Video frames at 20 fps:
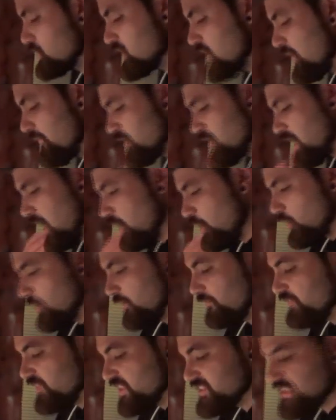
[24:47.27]
suffocate or
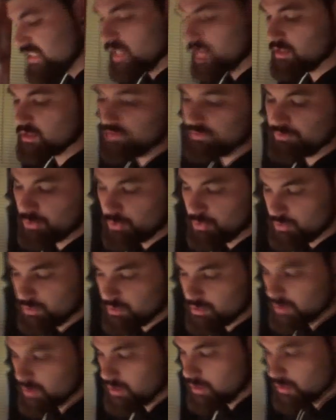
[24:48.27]
asphyxiate their food.
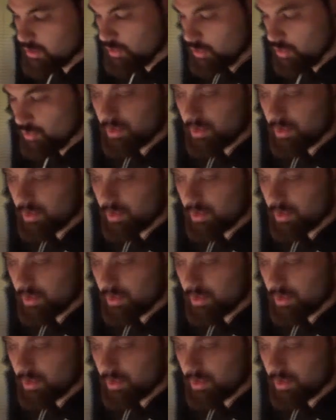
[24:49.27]
You know,